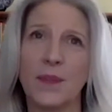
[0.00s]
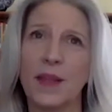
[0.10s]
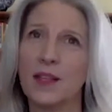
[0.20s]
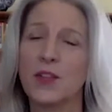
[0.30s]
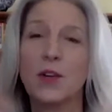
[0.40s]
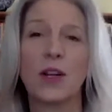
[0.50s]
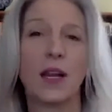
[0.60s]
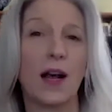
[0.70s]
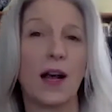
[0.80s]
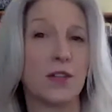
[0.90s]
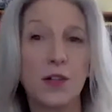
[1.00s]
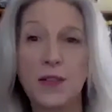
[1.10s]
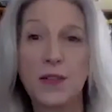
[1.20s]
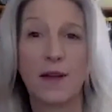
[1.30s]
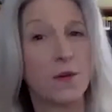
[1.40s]
certainly on the
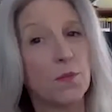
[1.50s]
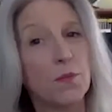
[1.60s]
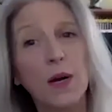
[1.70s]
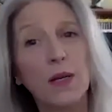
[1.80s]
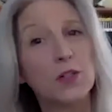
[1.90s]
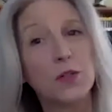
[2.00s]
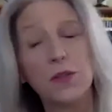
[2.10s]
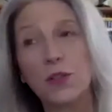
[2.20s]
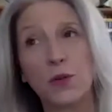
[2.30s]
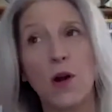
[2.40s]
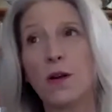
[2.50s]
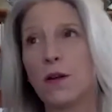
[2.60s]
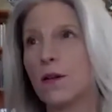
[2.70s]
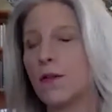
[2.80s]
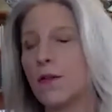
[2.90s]
surface have a much
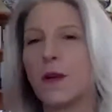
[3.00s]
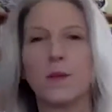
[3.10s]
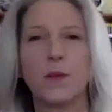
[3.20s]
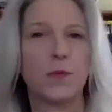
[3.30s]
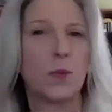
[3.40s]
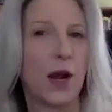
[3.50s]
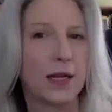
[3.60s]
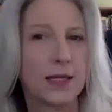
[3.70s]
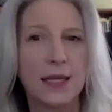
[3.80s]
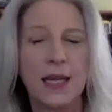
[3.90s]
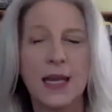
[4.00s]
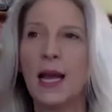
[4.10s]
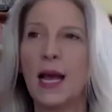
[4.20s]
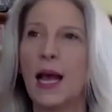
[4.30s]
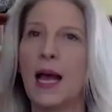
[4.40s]
stronger freedom of press
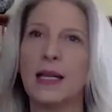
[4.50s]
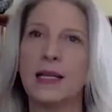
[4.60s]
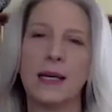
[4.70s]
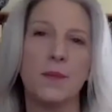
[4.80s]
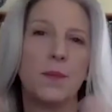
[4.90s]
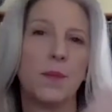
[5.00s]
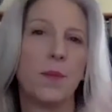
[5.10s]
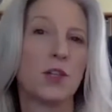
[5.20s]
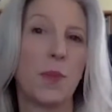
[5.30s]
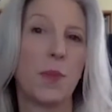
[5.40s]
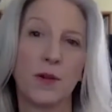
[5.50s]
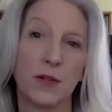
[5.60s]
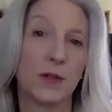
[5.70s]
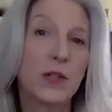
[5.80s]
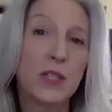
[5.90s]
and a much bigger
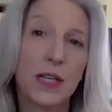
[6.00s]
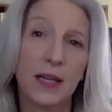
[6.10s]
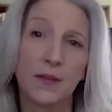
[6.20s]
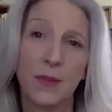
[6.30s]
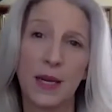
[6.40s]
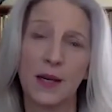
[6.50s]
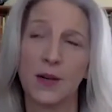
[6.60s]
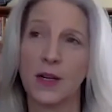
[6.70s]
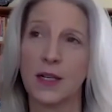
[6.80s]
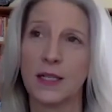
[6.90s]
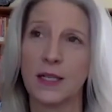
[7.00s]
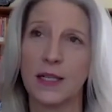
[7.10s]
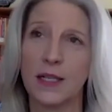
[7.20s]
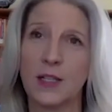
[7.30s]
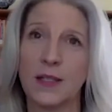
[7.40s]
diversity of media
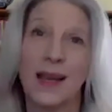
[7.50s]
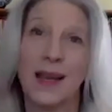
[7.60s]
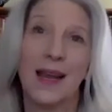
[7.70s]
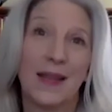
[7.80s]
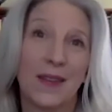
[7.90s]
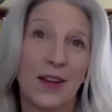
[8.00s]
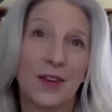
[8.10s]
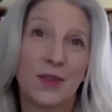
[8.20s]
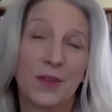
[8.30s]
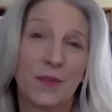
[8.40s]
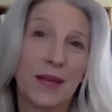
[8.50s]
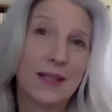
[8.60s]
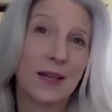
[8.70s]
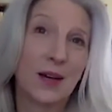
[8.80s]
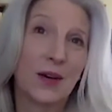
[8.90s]
organizations, in the country of
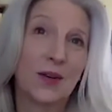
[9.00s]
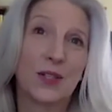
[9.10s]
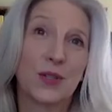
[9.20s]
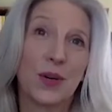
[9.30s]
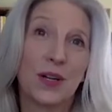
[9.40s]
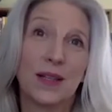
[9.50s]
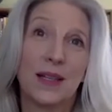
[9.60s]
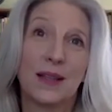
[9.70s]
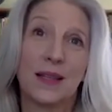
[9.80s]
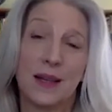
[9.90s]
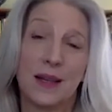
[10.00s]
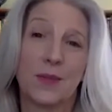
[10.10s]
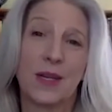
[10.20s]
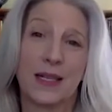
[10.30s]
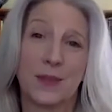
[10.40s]
Mexico, historically, the
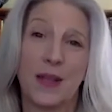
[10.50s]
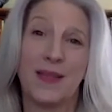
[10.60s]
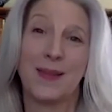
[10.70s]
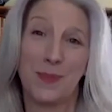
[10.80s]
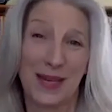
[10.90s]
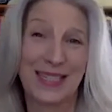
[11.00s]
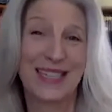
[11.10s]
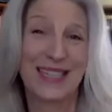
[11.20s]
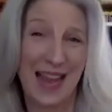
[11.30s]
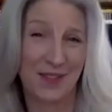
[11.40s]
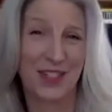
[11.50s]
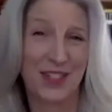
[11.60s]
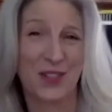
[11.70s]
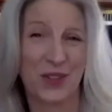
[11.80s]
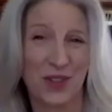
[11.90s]
government has been the biggest
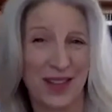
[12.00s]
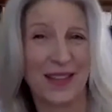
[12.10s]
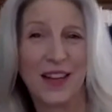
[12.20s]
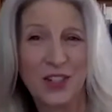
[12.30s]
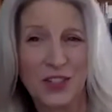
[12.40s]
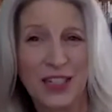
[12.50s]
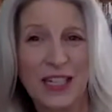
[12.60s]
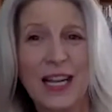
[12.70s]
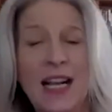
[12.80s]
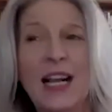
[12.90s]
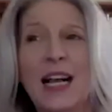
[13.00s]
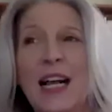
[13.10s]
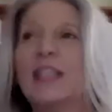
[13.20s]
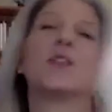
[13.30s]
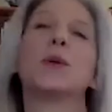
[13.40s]
advertiser in the country.
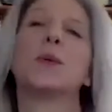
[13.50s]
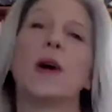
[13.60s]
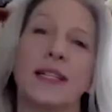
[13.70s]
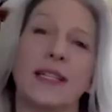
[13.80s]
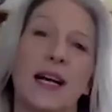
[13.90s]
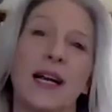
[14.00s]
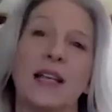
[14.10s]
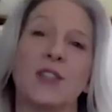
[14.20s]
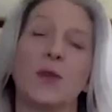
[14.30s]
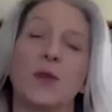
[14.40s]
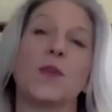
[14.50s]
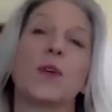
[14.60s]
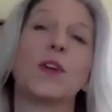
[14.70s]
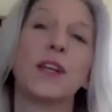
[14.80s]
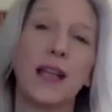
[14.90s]
And so while it's not as
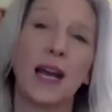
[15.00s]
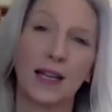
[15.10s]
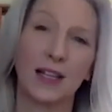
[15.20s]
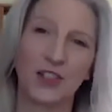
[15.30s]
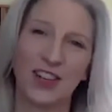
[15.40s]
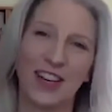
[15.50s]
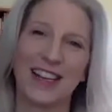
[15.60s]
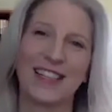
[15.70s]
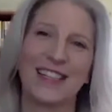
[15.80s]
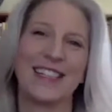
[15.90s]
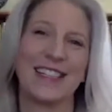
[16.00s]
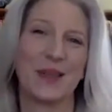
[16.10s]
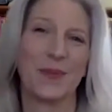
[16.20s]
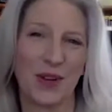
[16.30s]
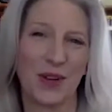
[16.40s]
overt in that country as it is in
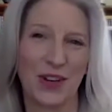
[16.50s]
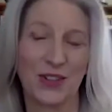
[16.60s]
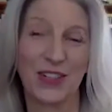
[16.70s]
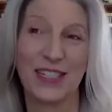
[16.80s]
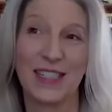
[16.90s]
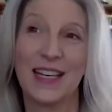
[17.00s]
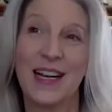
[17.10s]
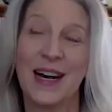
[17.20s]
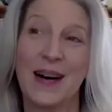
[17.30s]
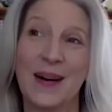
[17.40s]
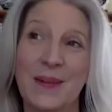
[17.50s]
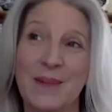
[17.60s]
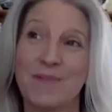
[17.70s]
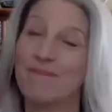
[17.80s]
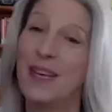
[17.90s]
some other countries,
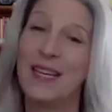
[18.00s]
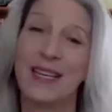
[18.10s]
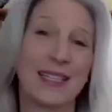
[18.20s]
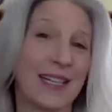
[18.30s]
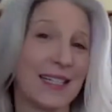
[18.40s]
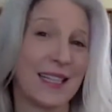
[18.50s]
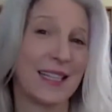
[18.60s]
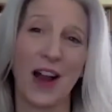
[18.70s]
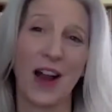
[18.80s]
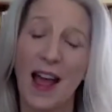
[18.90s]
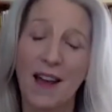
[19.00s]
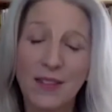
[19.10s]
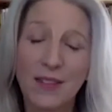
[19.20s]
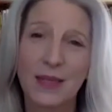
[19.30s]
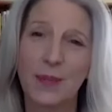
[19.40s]
media sites that are
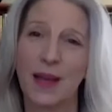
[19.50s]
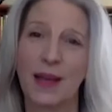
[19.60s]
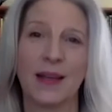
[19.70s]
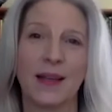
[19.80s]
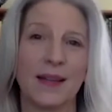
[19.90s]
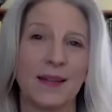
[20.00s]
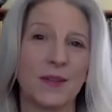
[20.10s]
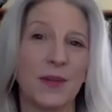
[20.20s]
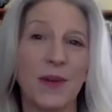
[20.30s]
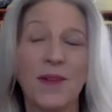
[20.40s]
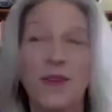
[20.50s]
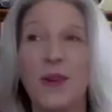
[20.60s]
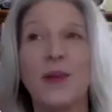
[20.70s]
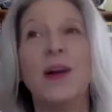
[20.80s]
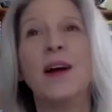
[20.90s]
heavily dependent on government
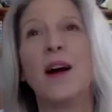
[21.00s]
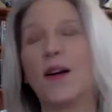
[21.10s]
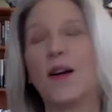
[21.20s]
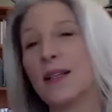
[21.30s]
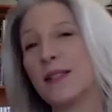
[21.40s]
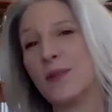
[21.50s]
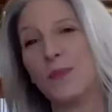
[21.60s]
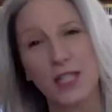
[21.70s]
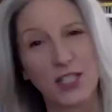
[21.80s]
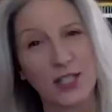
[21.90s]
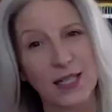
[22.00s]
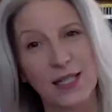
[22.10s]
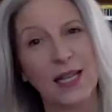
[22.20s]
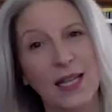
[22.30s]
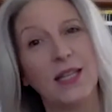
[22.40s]
revenue are also much less
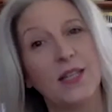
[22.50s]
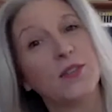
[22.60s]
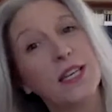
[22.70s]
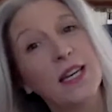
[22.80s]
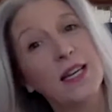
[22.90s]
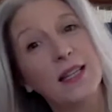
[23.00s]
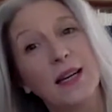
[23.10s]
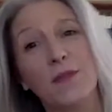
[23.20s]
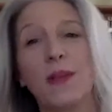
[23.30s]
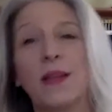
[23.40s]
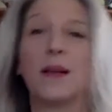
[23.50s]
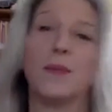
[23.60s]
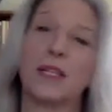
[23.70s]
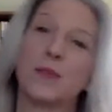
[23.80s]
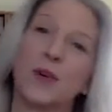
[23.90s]
likely to critique the government and
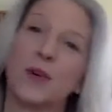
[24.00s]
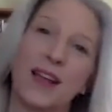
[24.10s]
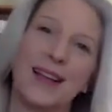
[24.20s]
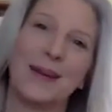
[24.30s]
much more likely to